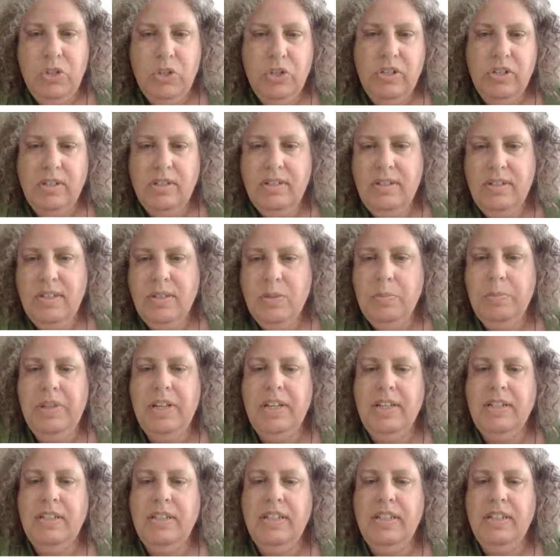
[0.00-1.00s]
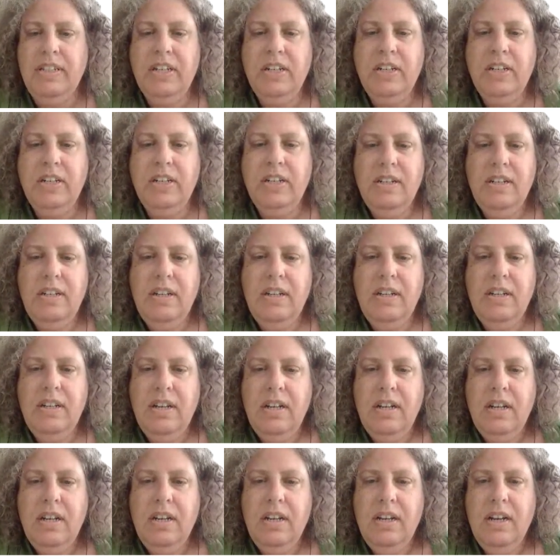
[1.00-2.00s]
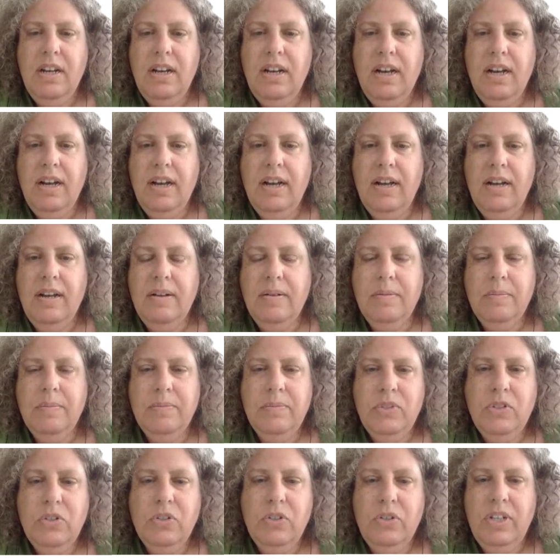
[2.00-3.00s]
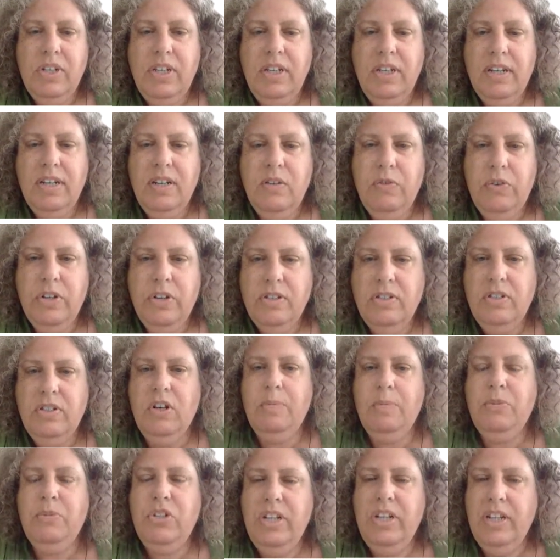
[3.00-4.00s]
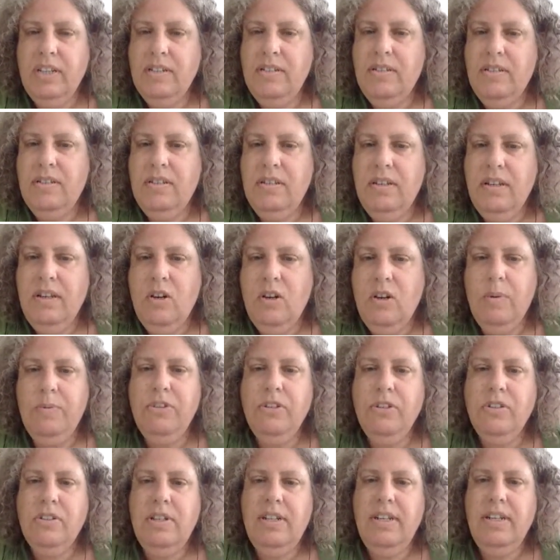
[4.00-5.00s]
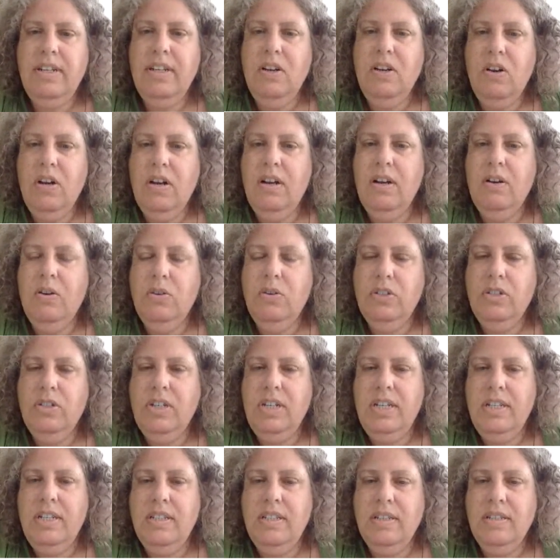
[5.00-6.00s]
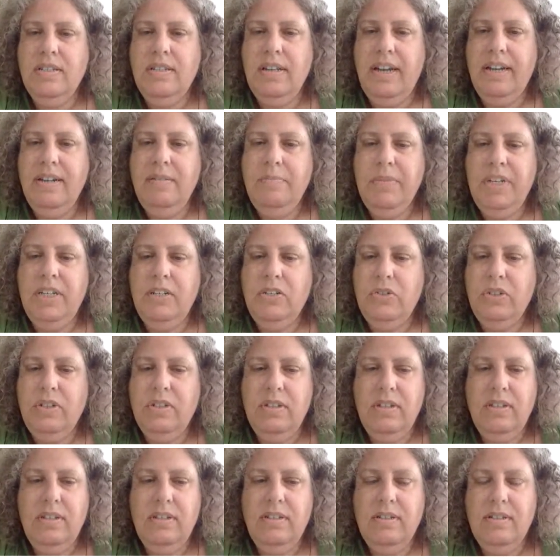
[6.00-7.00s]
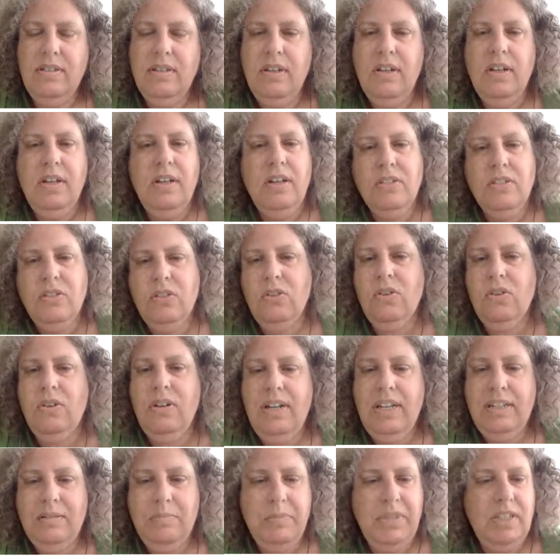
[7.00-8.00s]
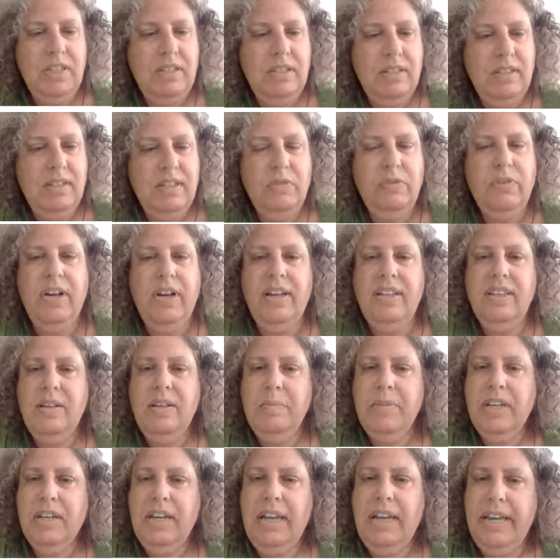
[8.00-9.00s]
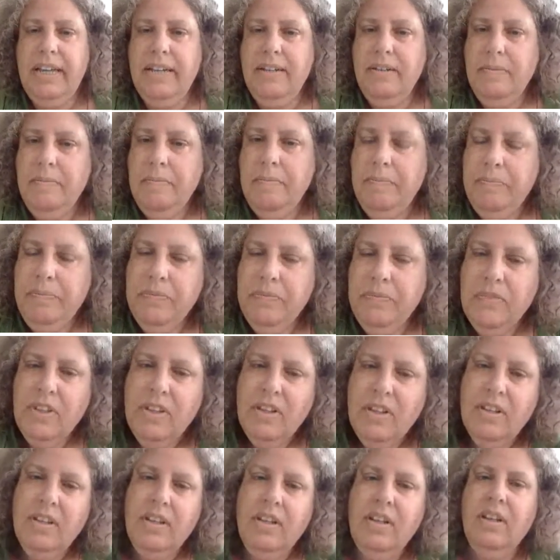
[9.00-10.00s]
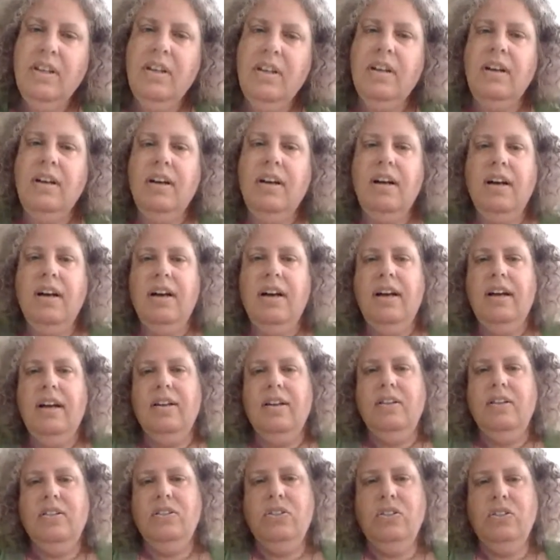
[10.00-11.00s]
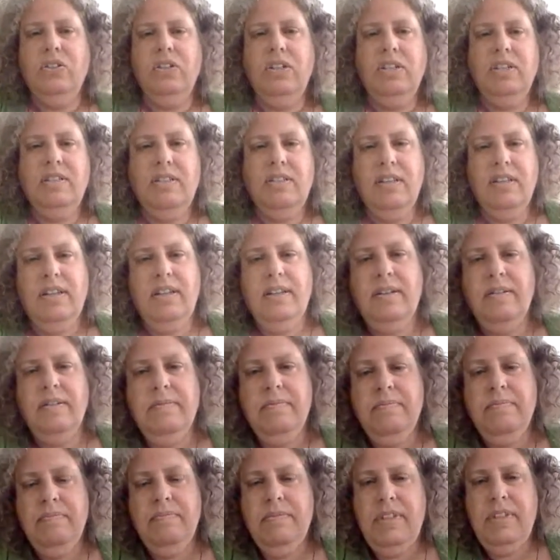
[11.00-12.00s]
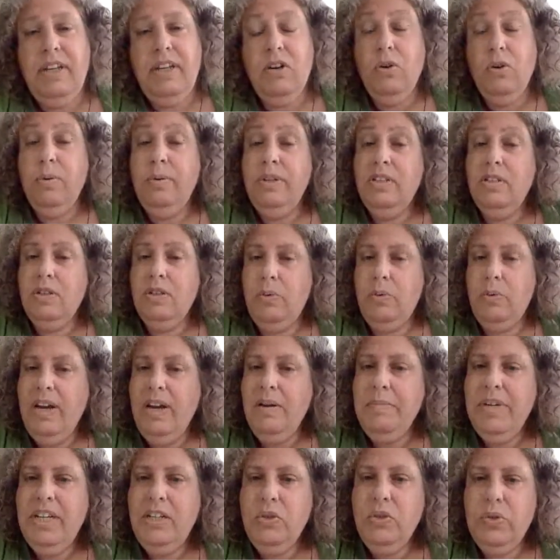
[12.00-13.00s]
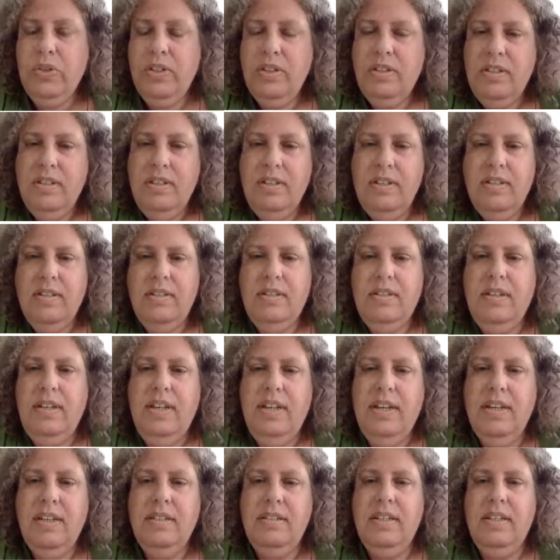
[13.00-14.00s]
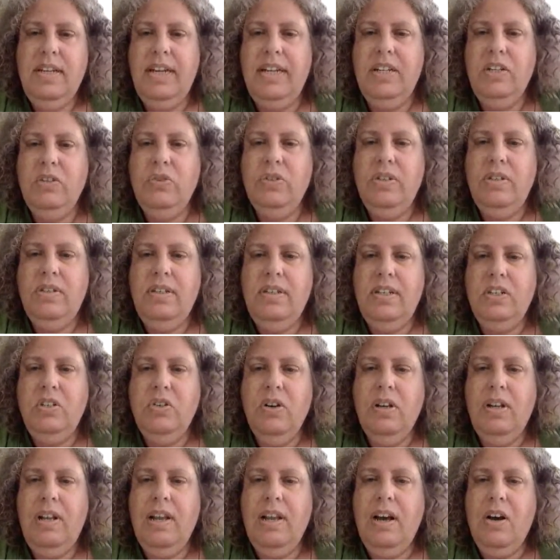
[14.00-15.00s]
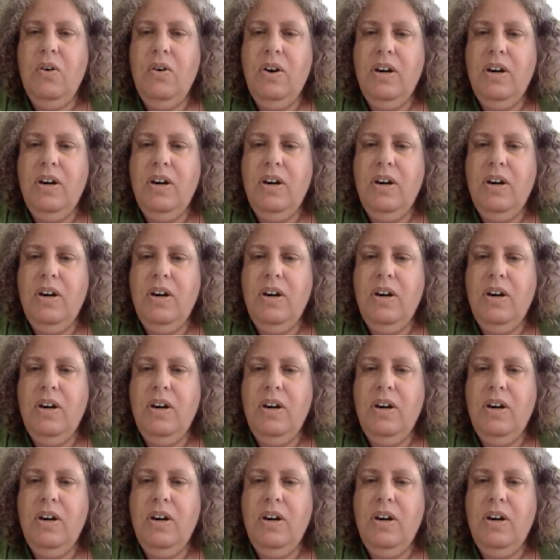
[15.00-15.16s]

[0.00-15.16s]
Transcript: which is displayed here. Um, so here are the first objects, uh, obviously uh, alternating sign matrices. So let me define them again. Uh, so it's, uh, they are always square matrices, and the entries that you